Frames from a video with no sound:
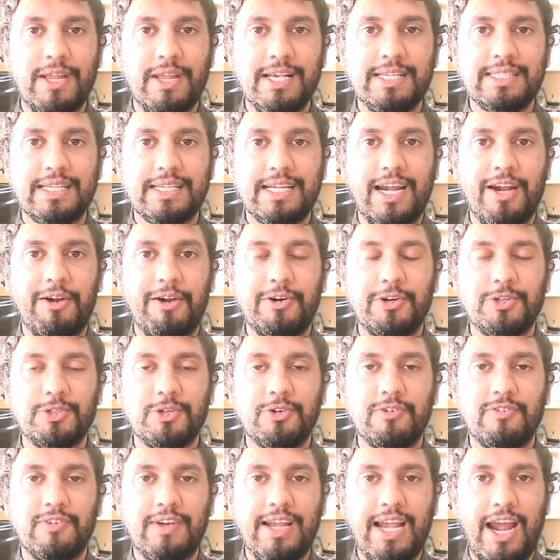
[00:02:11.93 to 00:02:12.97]
plays the
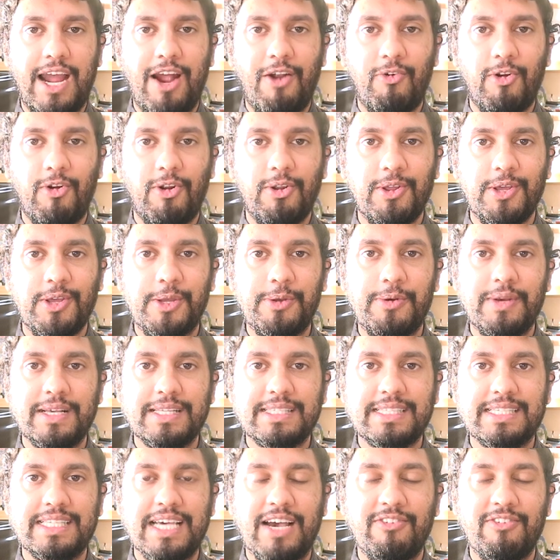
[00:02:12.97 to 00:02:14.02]
character of Carol, who
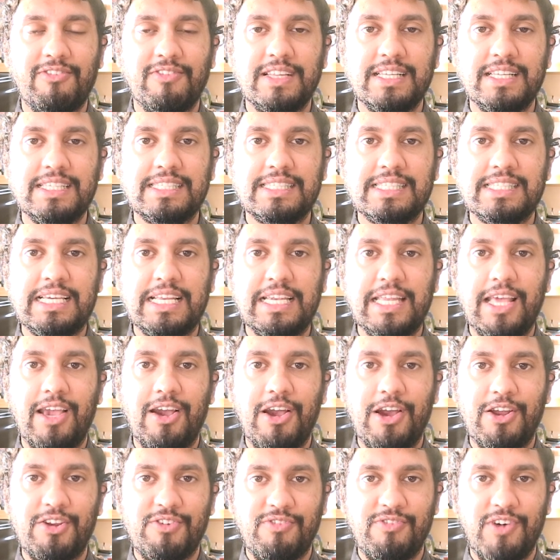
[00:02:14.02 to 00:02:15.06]
is Daphne's senior
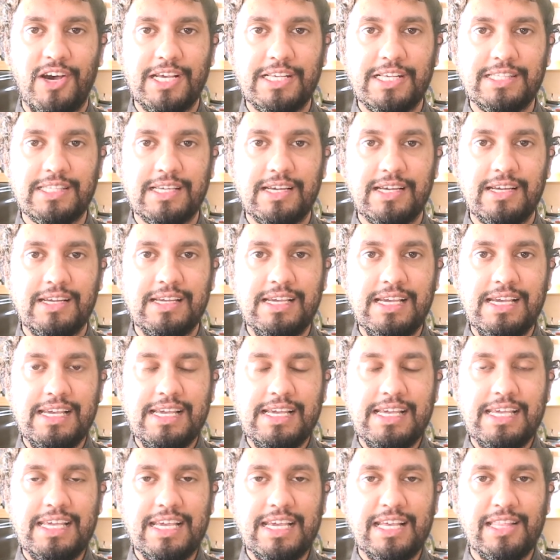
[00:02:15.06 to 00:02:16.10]
advisor
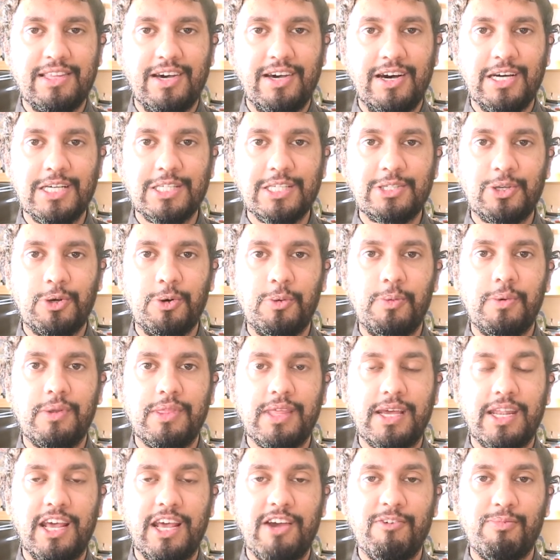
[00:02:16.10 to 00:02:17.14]
in the high school. We
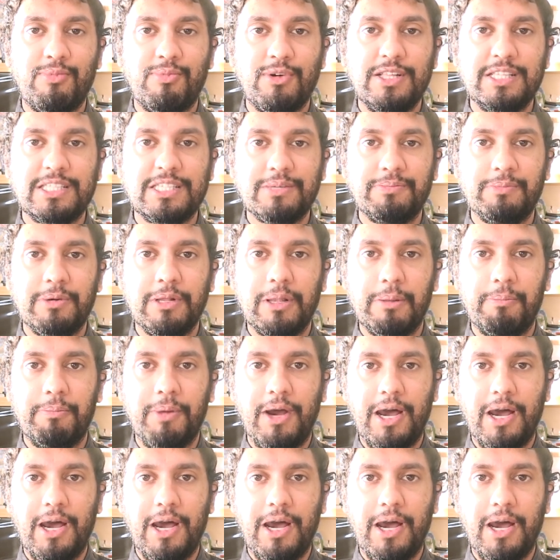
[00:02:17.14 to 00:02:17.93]
then have Principal